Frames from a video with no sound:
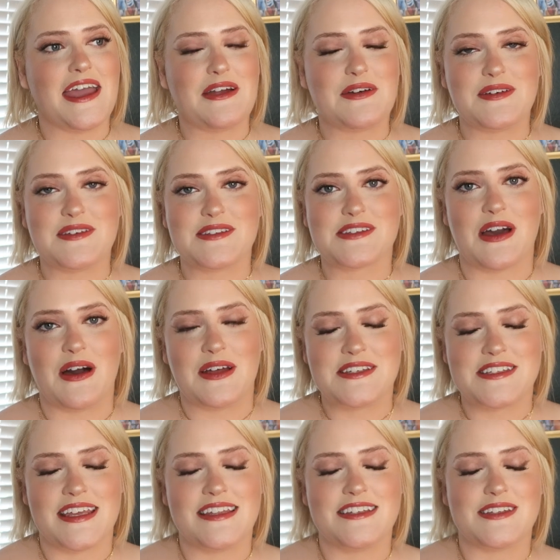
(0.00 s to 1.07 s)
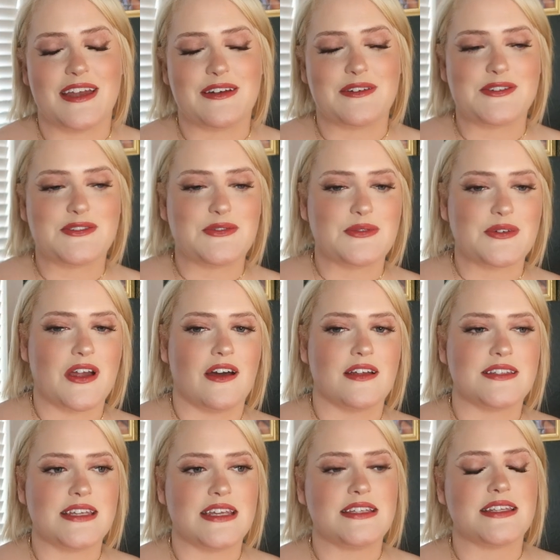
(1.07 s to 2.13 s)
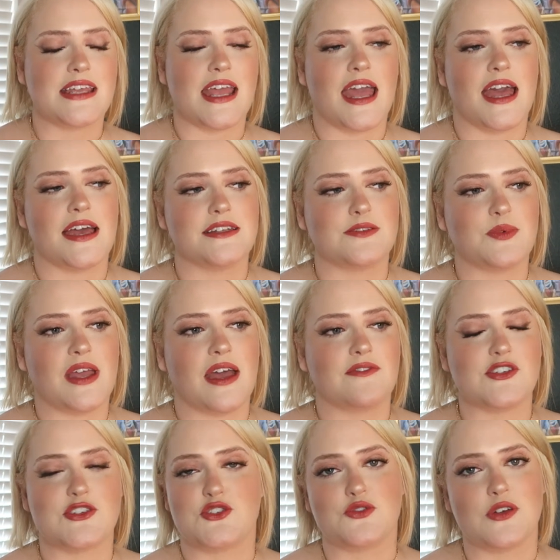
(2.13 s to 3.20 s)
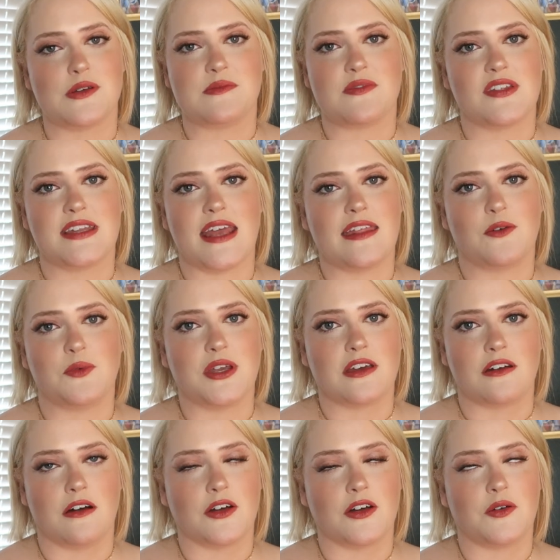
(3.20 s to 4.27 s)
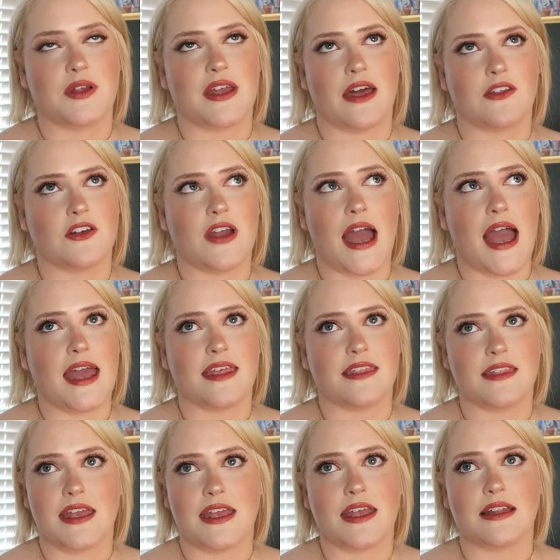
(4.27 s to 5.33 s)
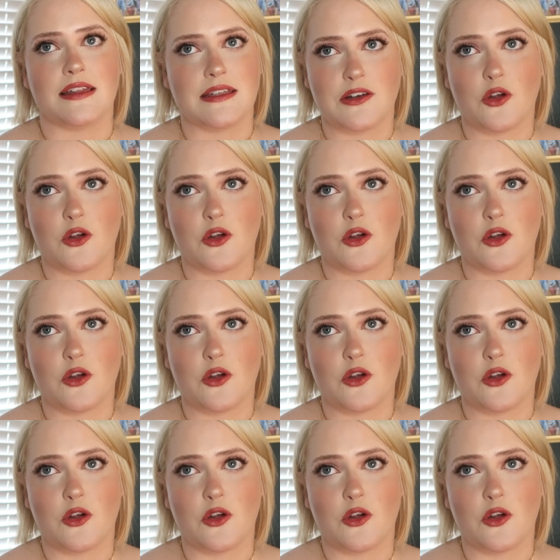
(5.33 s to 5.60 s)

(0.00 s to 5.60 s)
Eras content, Eras Tour content and we have just dreamed of the day that we can all go together. I think li